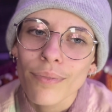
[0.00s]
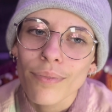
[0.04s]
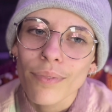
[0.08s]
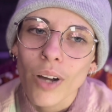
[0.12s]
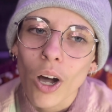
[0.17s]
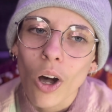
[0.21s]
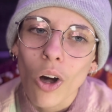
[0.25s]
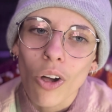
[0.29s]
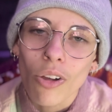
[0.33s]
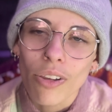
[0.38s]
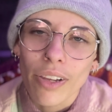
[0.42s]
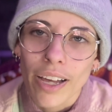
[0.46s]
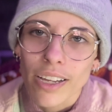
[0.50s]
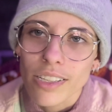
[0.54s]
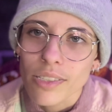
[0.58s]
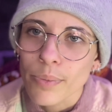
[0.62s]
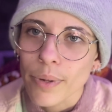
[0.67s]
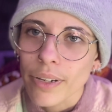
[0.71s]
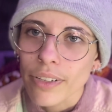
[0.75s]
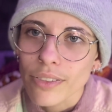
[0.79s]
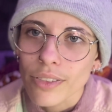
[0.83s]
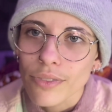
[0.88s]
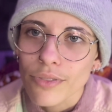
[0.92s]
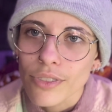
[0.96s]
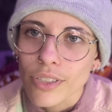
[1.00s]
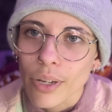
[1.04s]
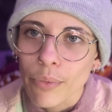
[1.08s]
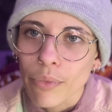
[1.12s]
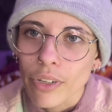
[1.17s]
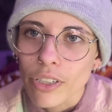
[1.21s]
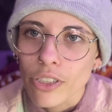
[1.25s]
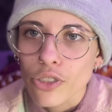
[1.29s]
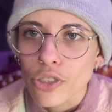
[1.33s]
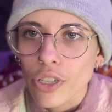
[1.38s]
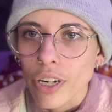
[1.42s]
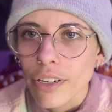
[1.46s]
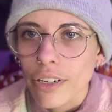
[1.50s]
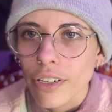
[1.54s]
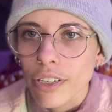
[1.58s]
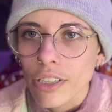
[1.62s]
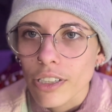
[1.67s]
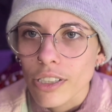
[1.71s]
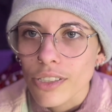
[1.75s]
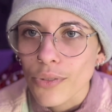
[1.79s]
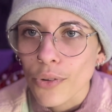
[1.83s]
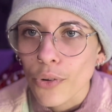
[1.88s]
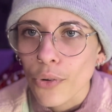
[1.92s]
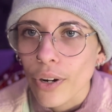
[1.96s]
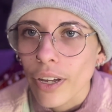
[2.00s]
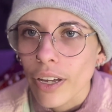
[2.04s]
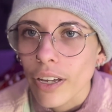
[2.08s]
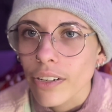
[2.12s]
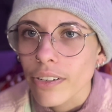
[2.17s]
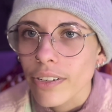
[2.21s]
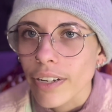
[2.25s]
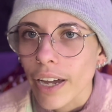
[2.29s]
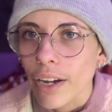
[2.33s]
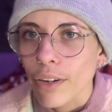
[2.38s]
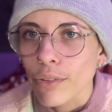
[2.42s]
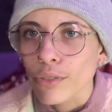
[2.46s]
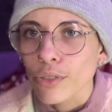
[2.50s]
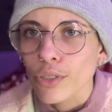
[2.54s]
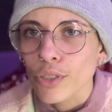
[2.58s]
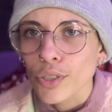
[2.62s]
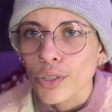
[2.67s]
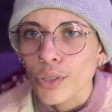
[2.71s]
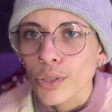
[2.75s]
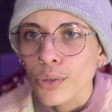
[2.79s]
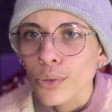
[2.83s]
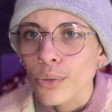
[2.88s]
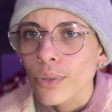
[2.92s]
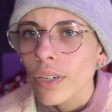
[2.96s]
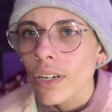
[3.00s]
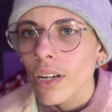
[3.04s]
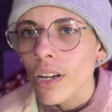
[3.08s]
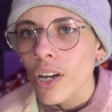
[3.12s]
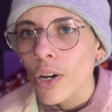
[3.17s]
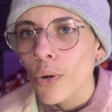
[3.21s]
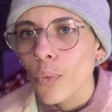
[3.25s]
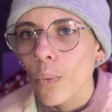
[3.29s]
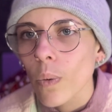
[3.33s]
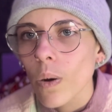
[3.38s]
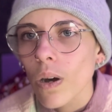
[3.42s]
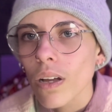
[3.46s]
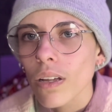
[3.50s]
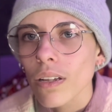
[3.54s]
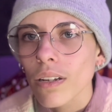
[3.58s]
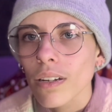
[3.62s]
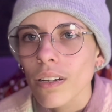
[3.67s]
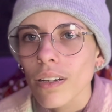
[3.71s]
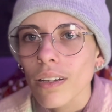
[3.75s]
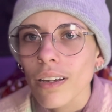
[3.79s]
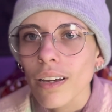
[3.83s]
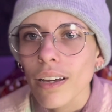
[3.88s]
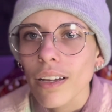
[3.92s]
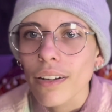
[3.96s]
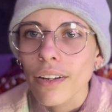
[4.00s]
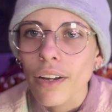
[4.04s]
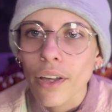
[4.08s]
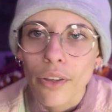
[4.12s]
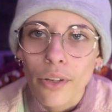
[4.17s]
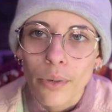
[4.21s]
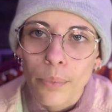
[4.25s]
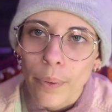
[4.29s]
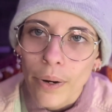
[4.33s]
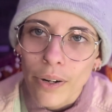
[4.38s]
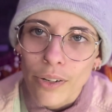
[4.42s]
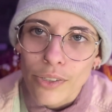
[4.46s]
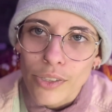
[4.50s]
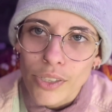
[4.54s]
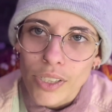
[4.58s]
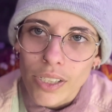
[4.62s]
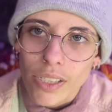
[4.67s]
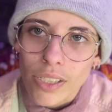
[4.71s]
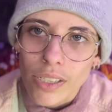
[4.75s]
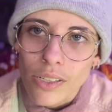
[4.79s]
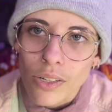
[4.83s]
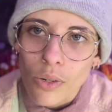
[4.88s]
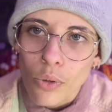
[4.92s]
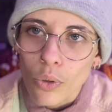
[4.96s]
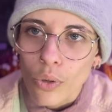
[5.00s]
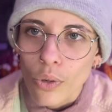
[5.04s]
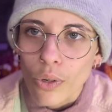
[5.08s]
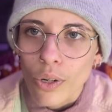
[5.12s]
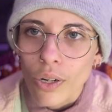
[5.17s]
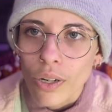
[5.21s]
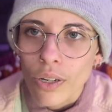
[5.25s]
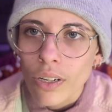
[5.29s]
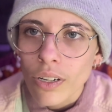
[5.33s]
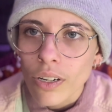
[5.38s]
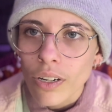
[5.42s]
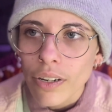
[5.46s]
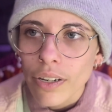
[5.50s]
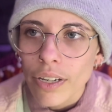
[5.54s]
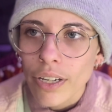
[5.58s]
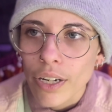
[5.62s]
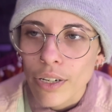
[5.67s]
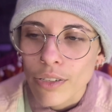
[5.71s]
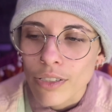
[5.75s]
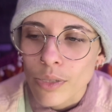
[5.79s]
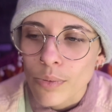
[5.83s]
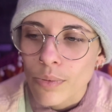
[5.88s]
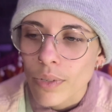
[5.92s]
all aspects of someone's gender dysphoria down to what another person or, you know,